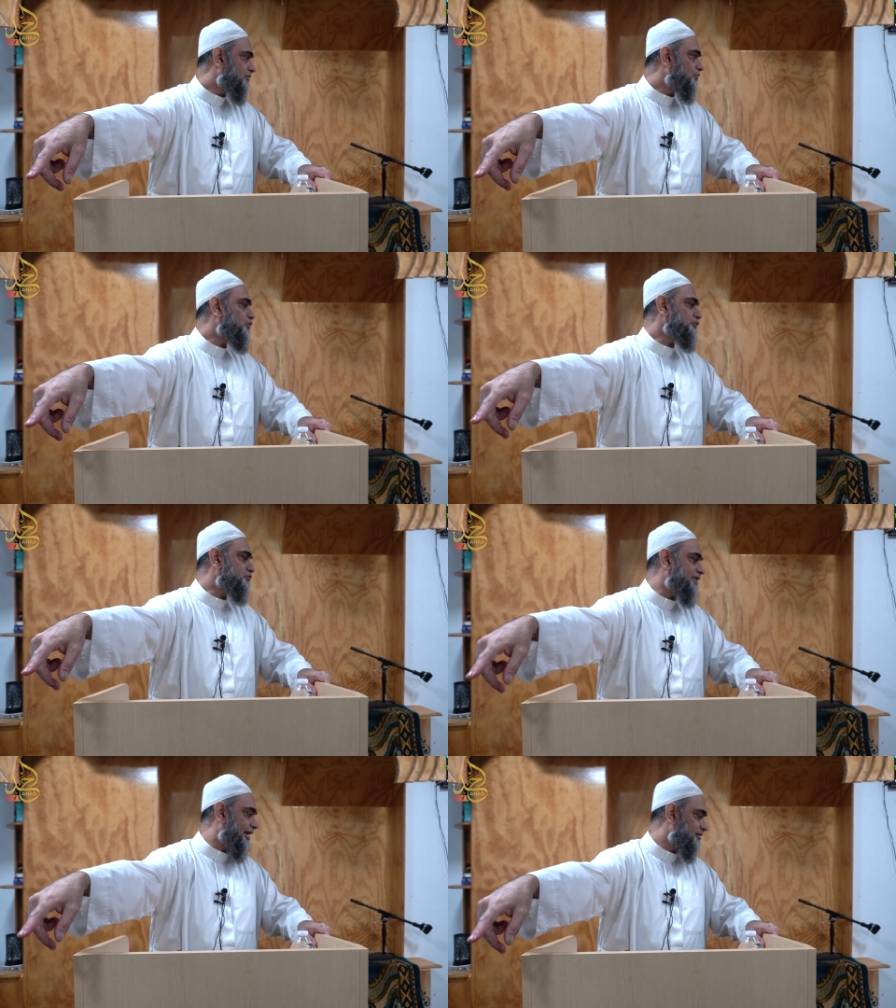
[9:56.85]
Who
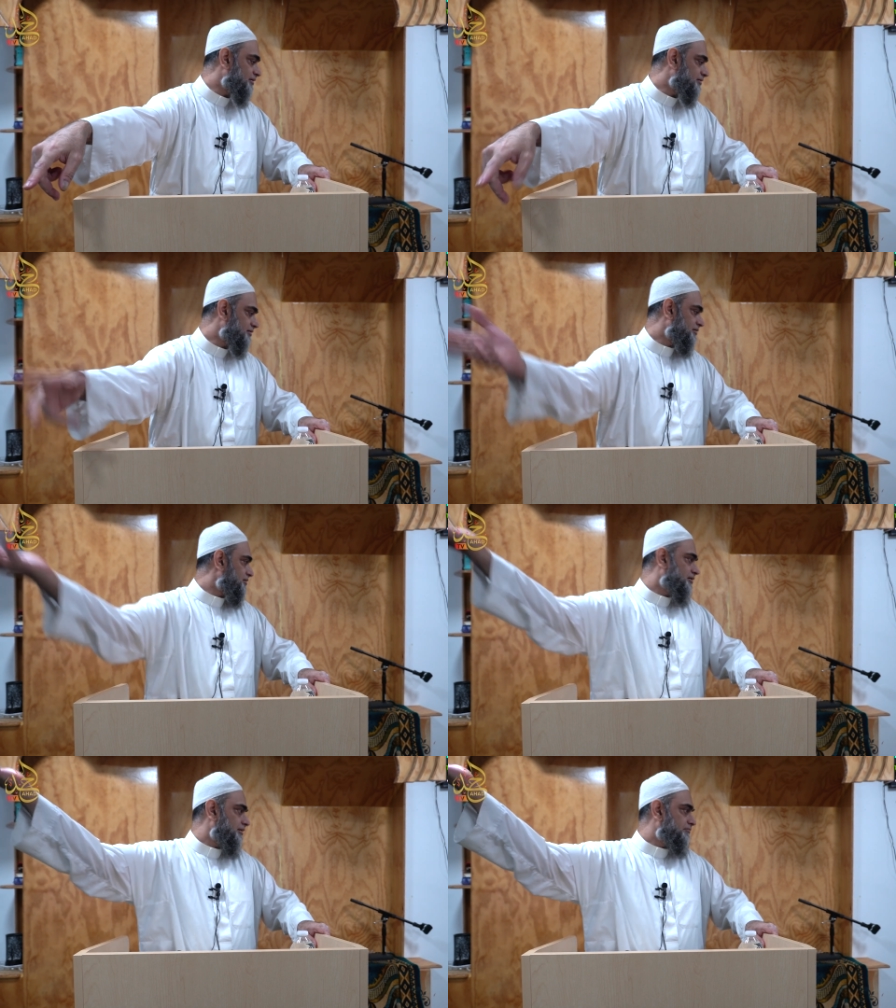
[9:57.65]
took that?
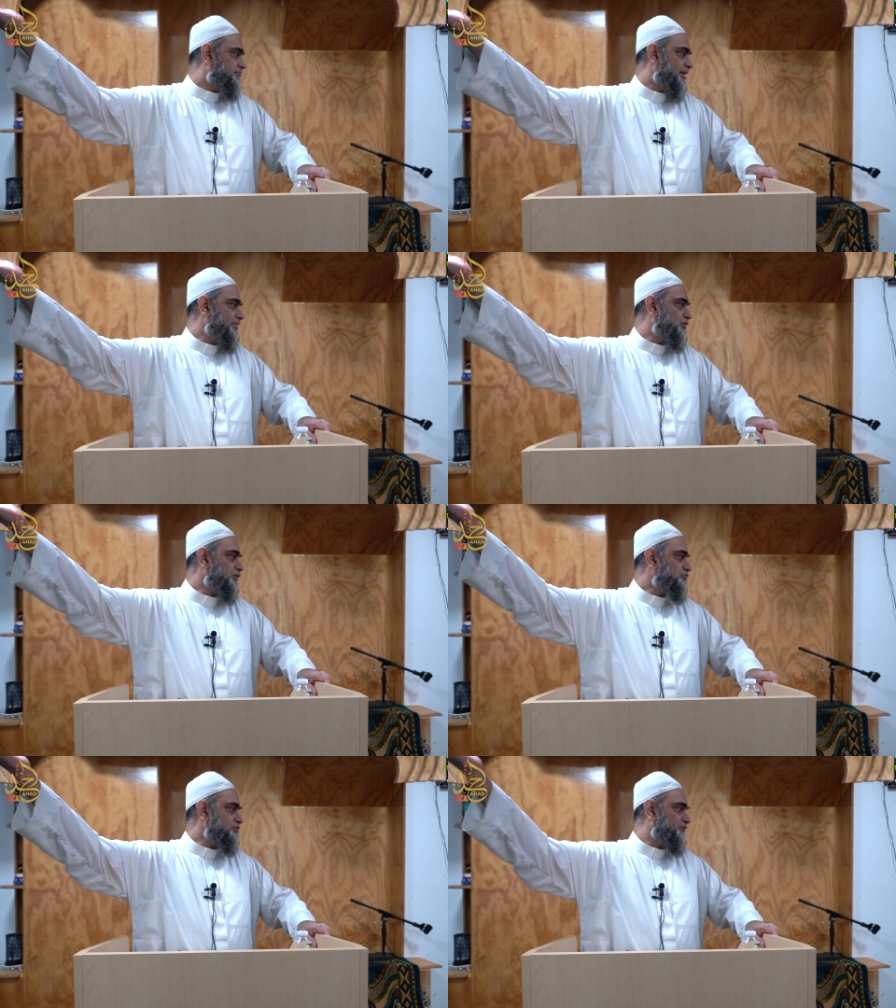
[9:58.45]
Maybe
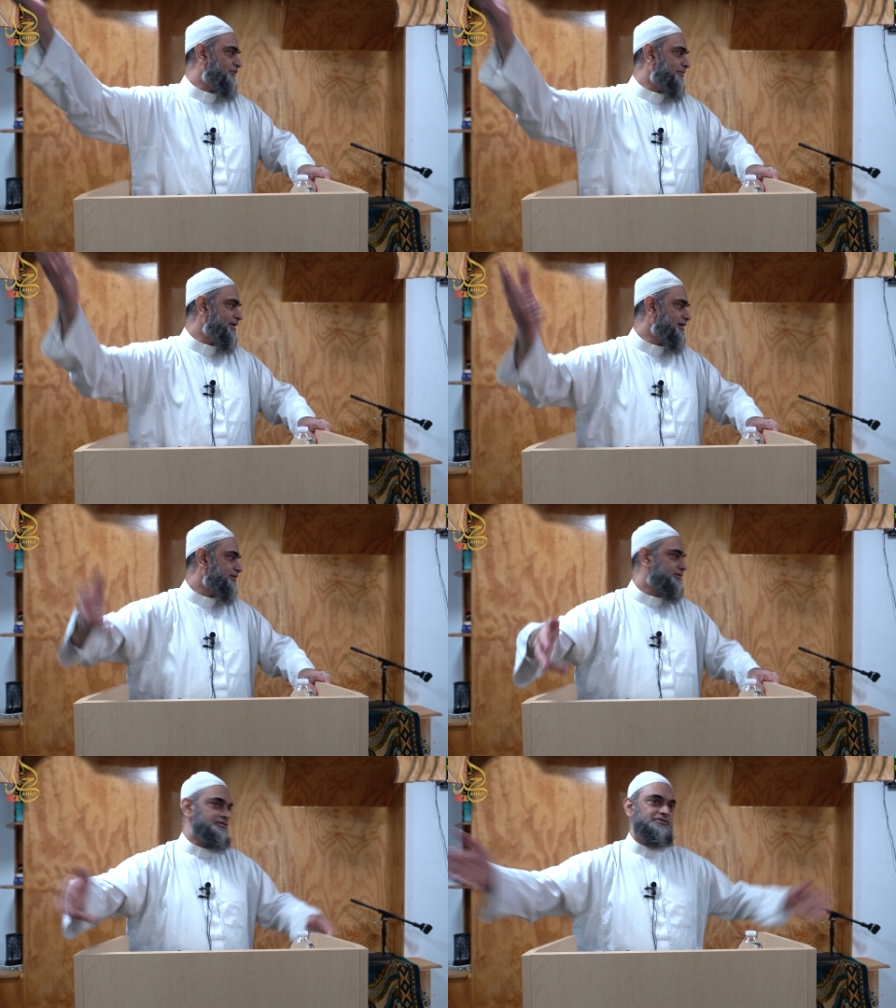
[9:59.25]
gone to your family?
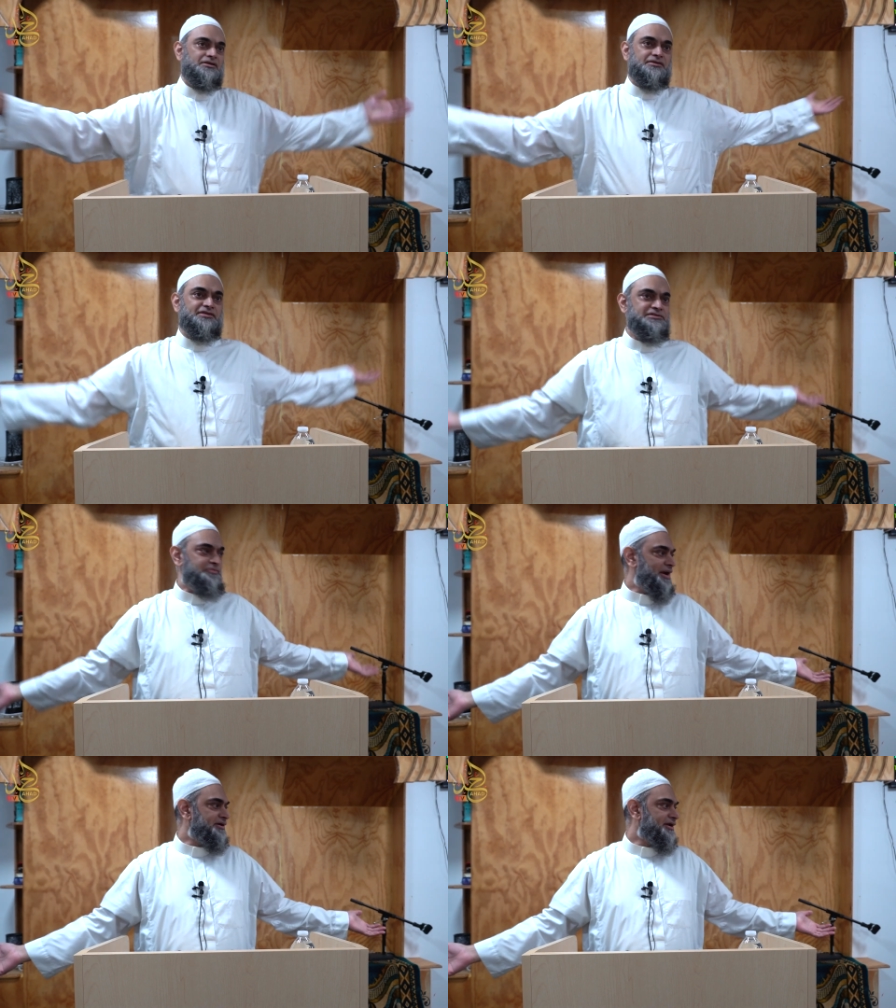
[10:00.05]
They
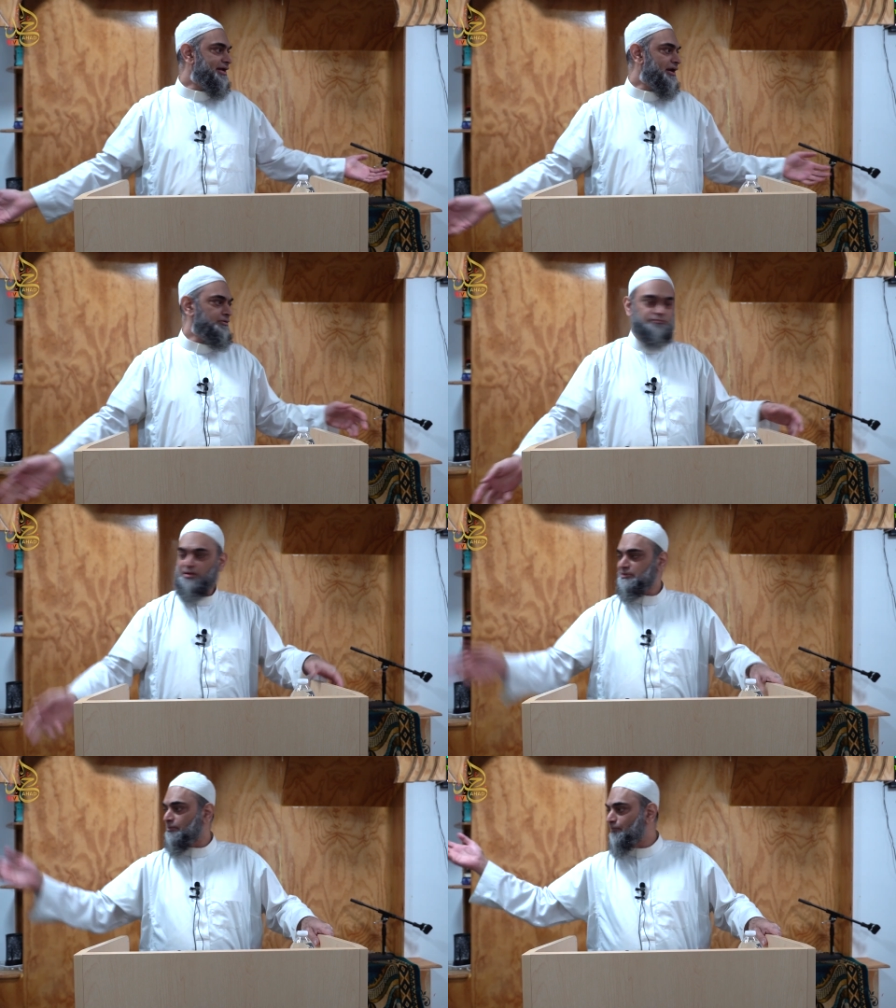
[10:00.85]
spread it around.
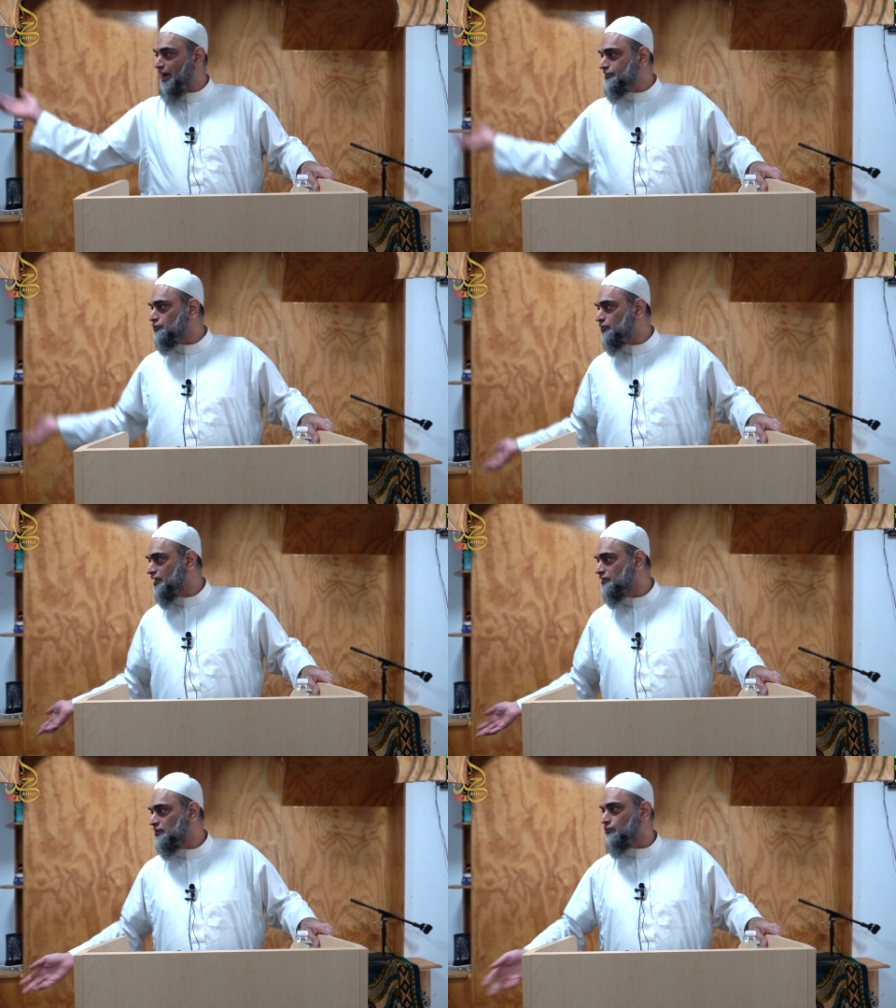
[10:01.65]
Maybe the bank took
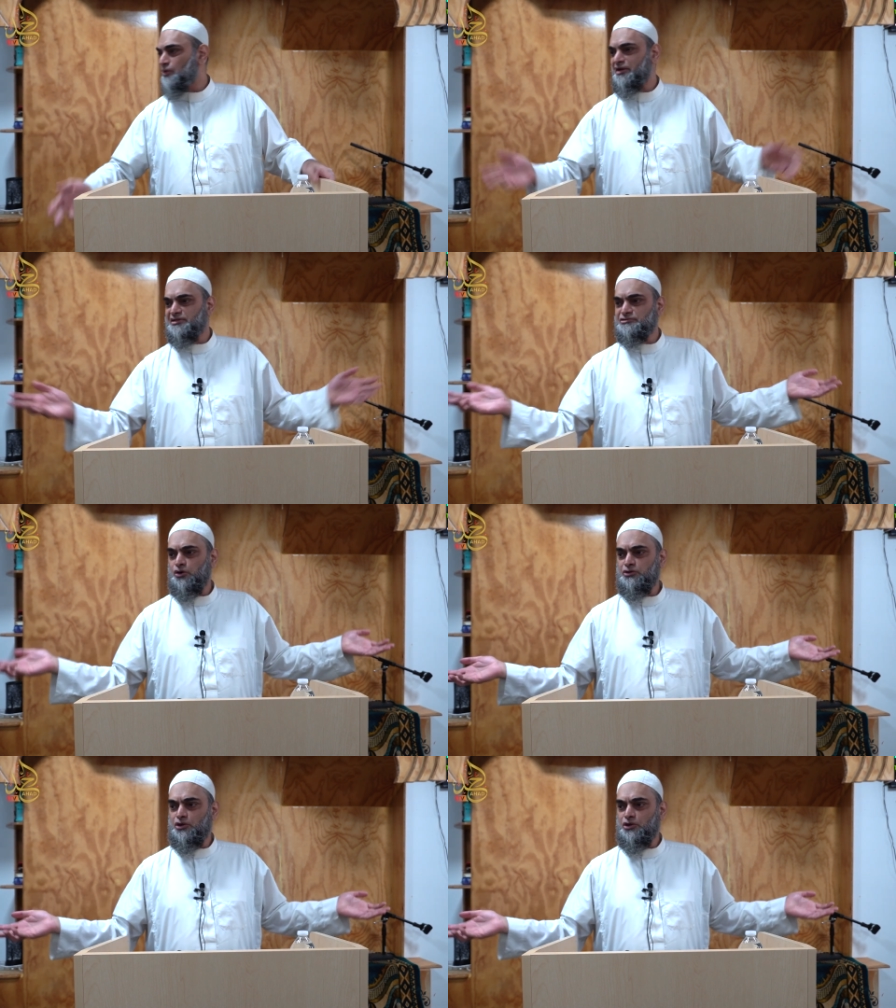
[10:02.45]
it. Where it is gone?